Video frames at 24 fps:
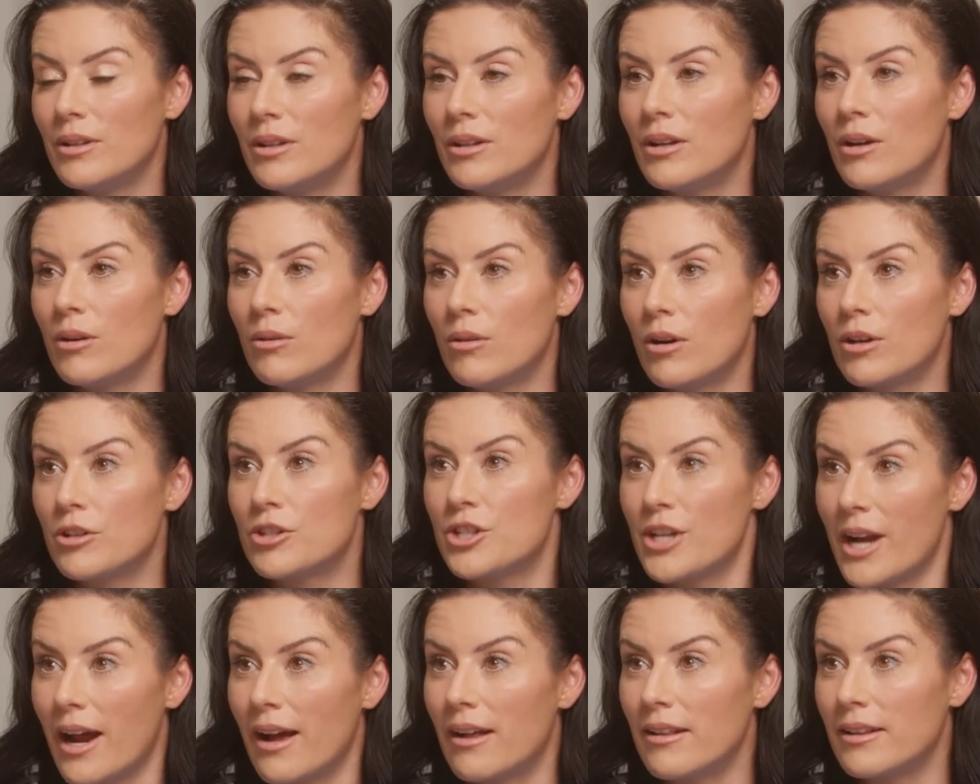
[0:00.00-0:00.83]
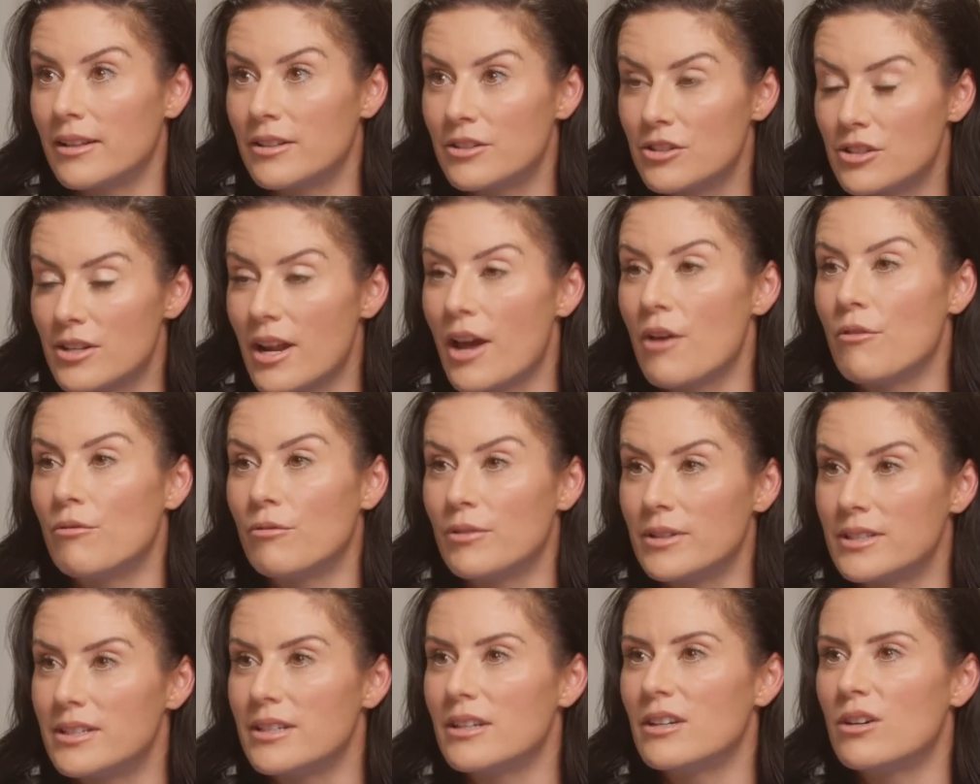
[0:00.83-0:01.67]
you know, are challenged
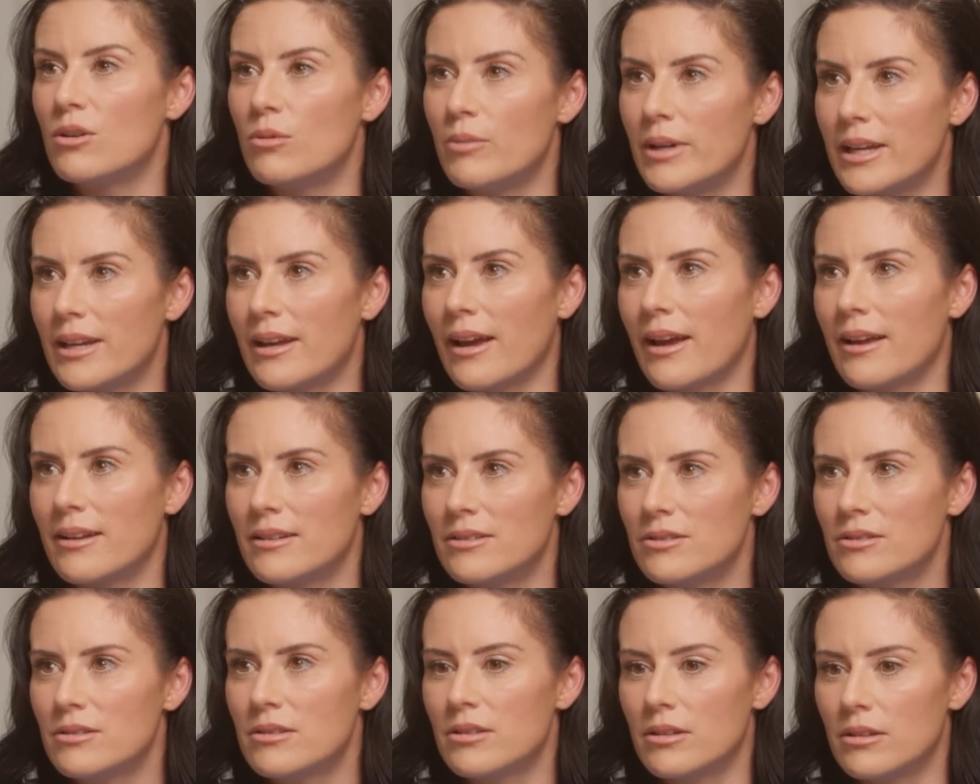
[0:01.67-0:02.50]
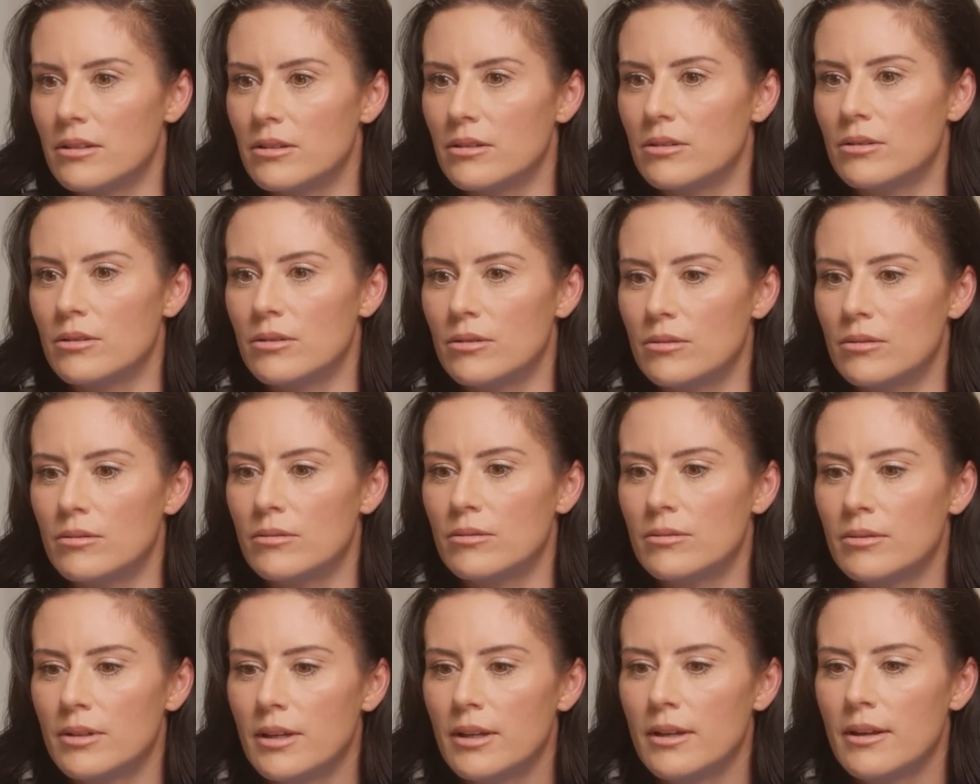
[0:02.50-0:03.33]
every single weekend
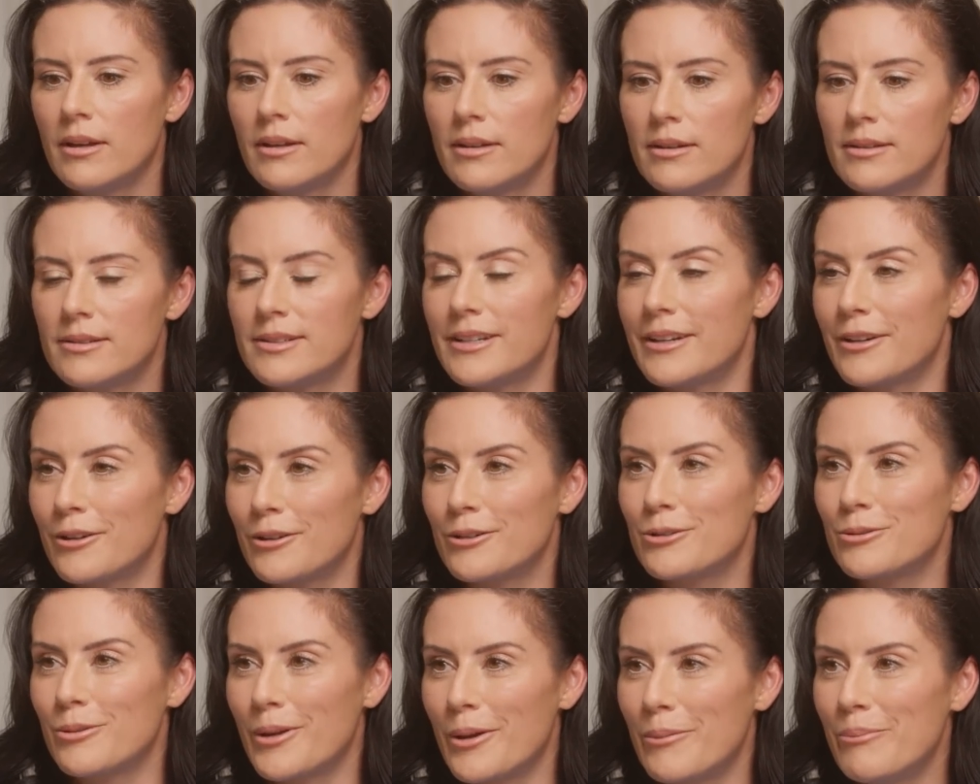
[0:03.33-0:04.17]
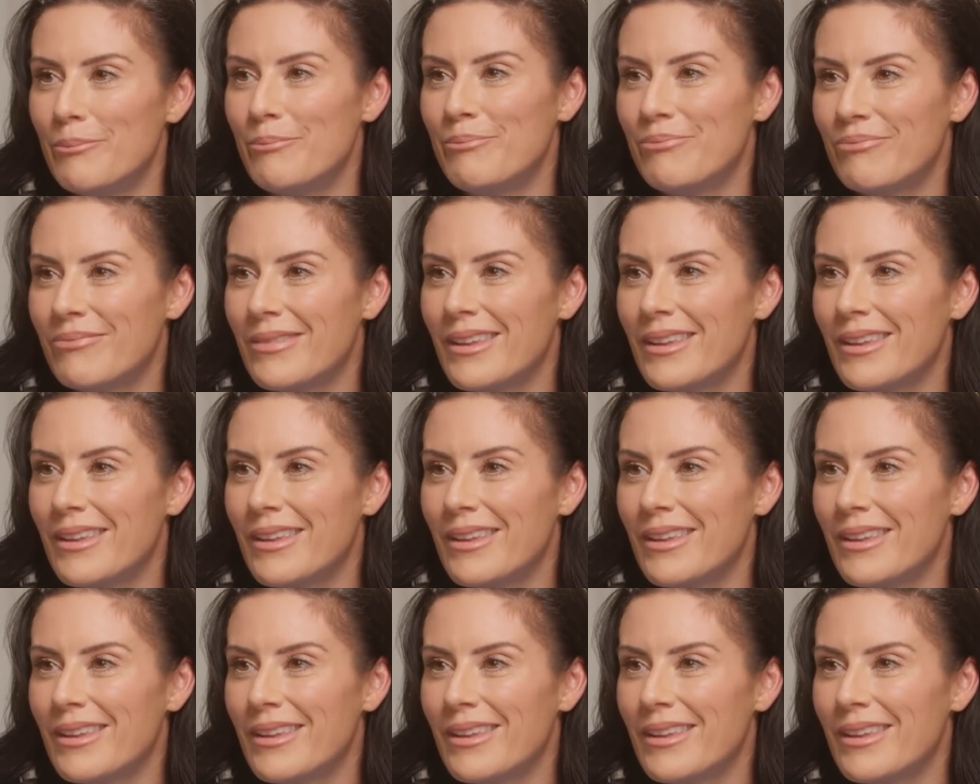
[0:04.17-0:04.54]
to sink or swim. Mm.